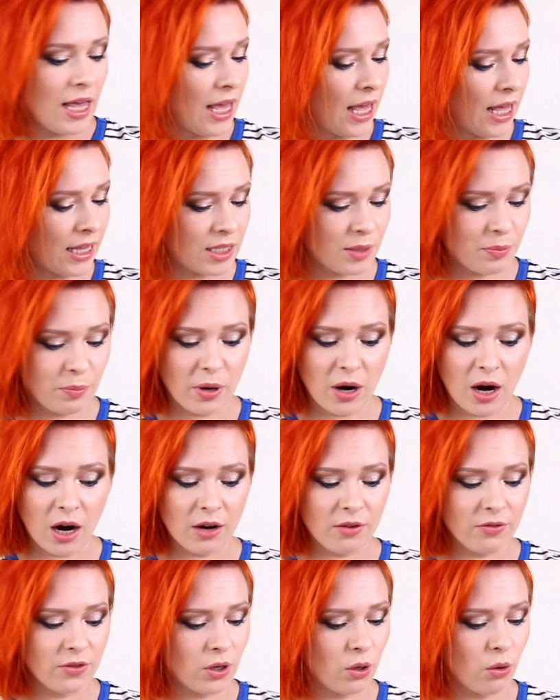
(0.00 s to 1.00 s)
It's
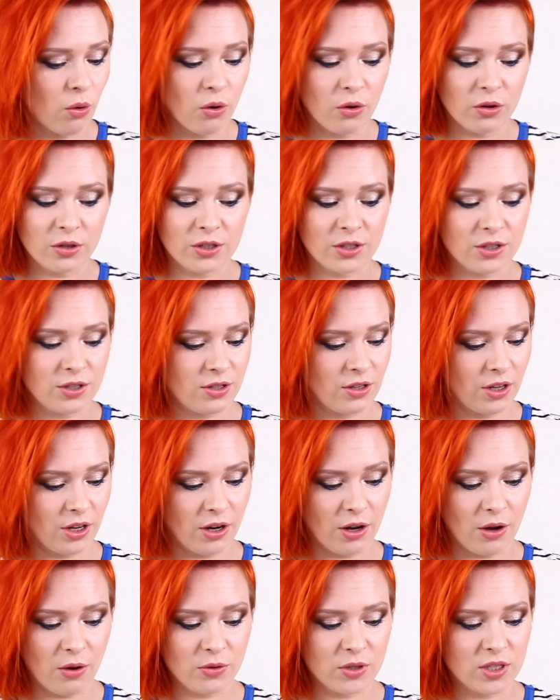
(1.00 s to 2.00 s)
part of the course, you
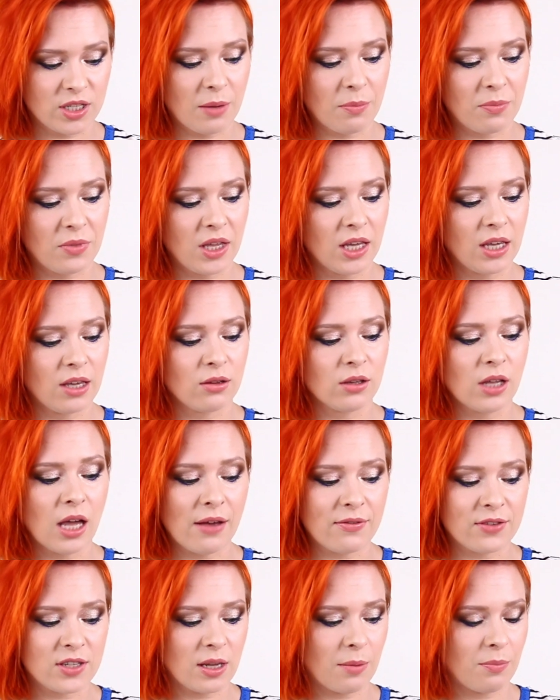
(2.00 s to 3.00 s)
know, something you
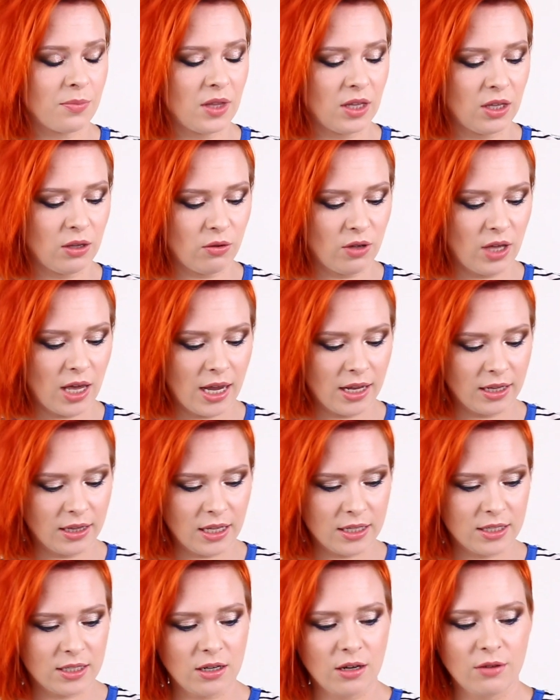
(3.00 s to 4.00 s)
love, something you hate.
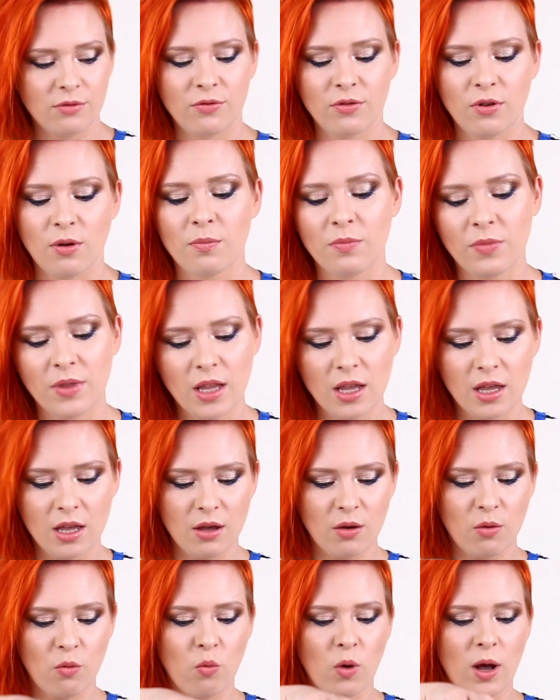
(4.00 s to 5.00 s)
Let's start from
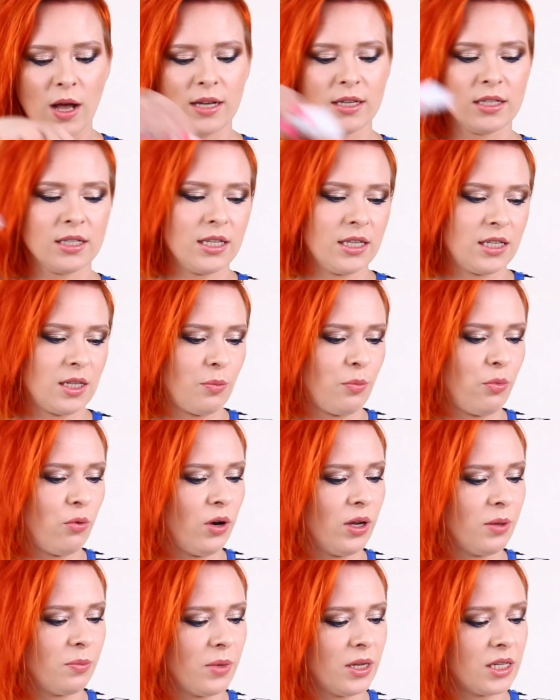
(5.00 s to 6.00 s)
one
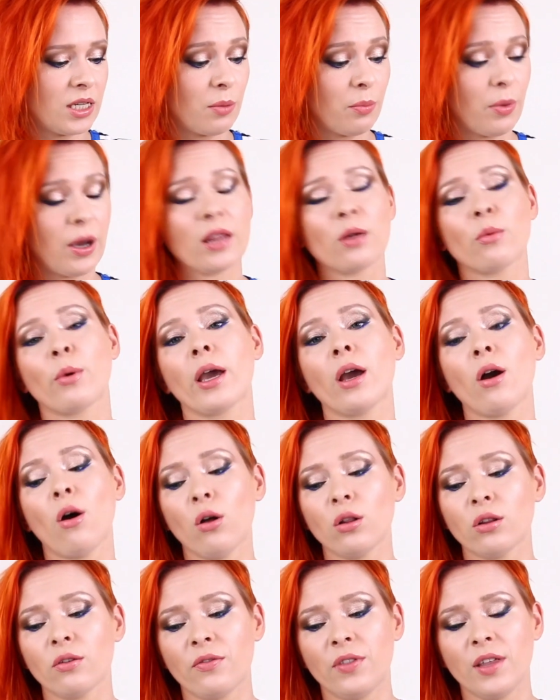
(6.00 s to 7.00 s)
disappointment. And by the way,
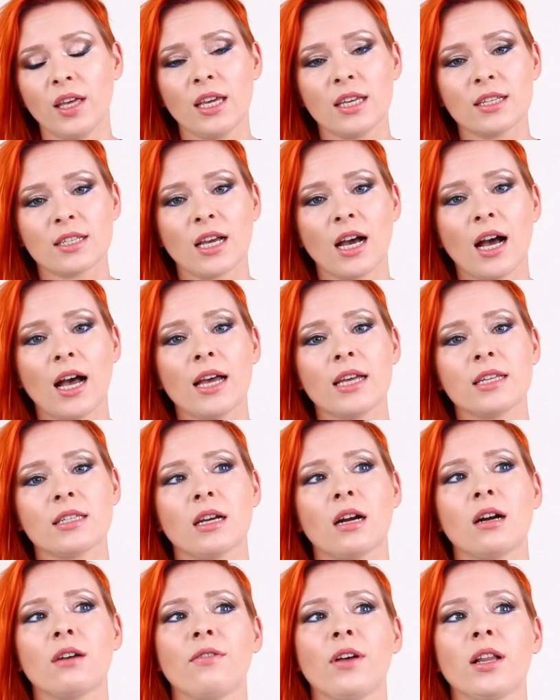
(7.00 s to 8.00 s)
all of these guys
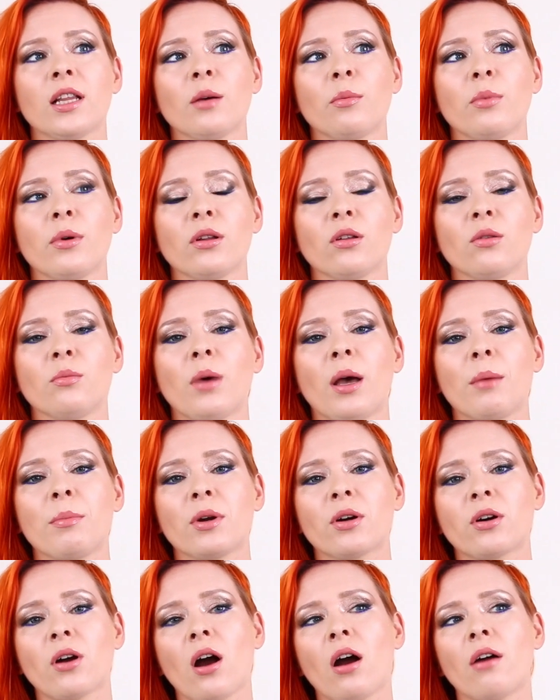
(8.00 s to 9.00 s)
are available on my
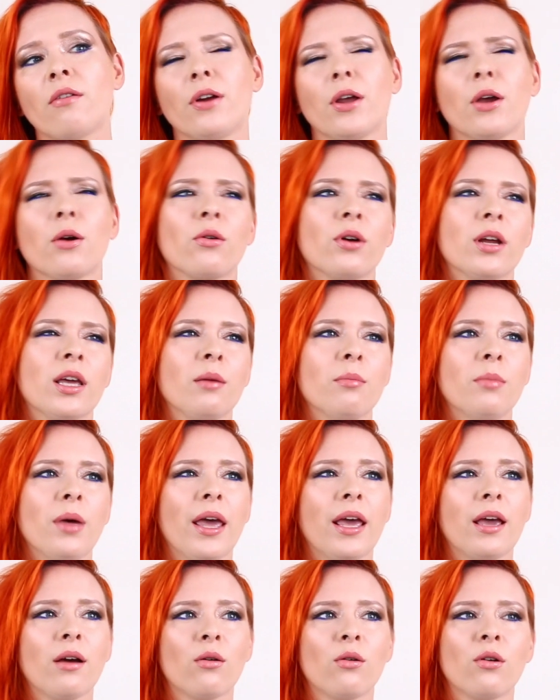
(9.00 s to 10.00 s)
Mercari or
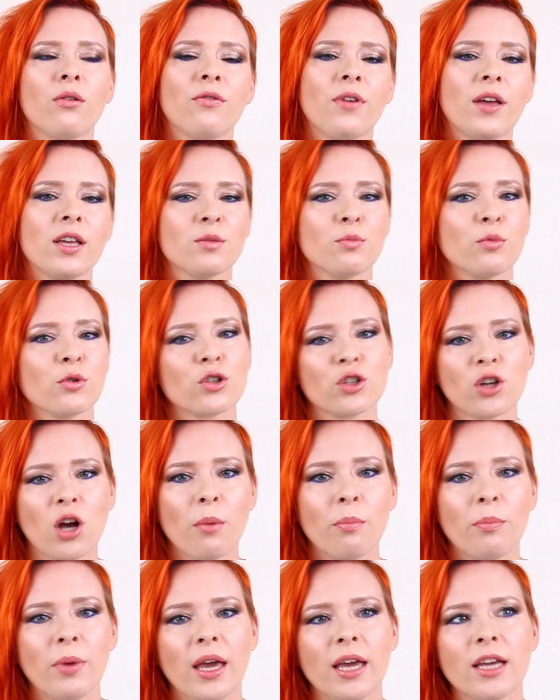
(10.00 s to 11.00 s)
eBay or Facebook
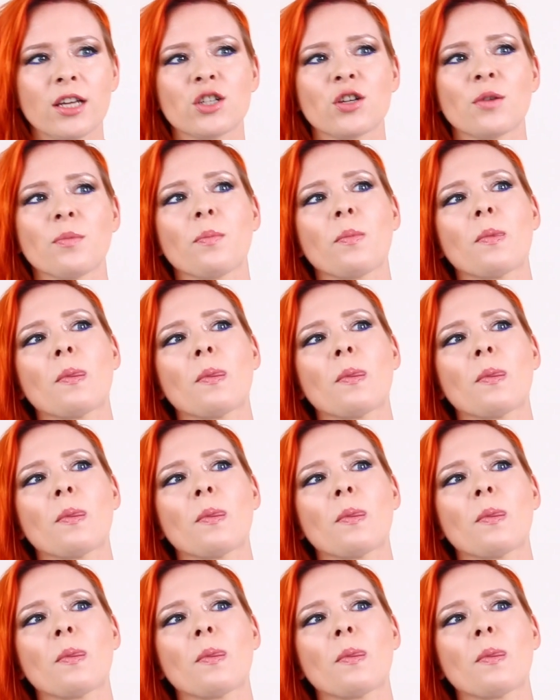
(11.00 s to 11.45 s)
shop page.